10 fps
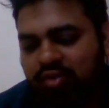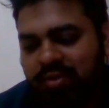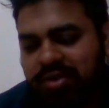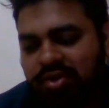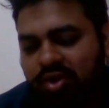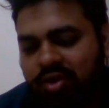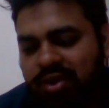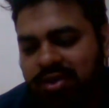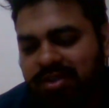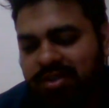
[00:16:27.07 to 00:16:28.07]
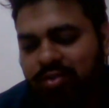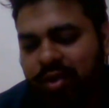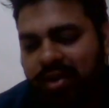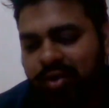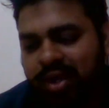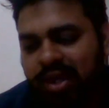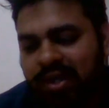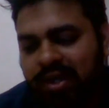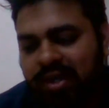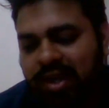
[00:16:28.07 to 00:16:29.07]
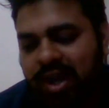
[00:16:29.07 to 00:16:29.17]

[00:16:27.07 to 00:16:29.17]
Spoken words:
How much longer is it going to take